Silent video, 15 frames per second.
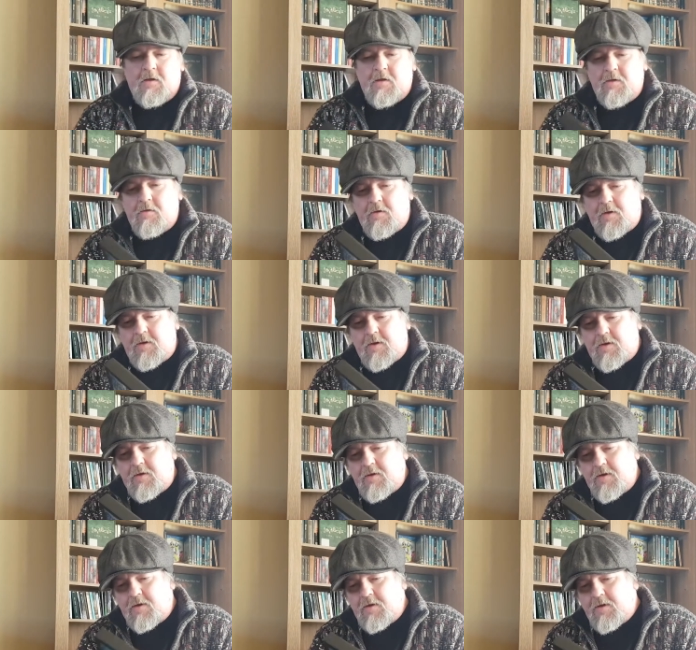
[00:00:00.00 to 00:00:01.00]
right
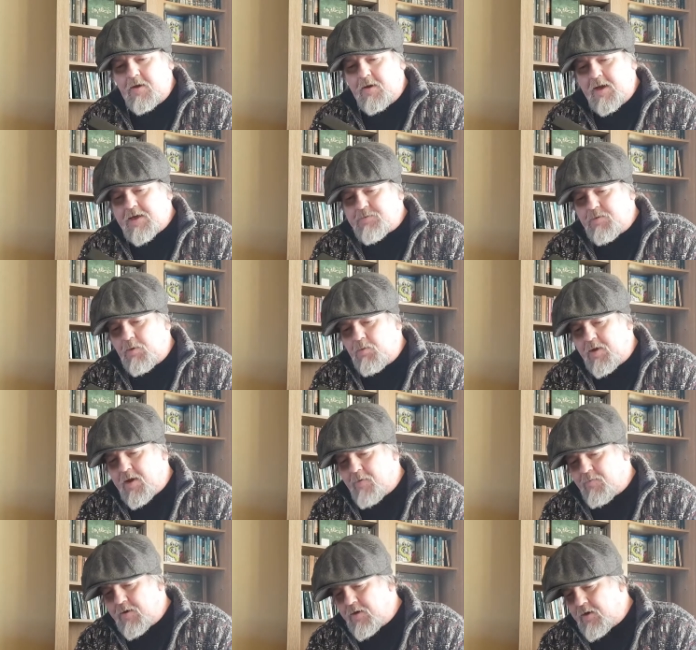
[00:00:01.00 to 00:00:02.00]
then, the next bit we
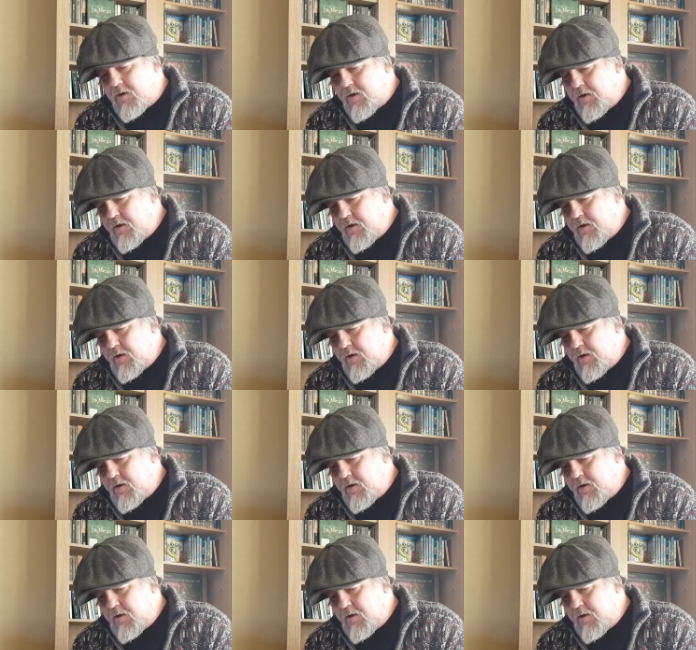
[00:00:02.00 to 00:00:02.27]
have in here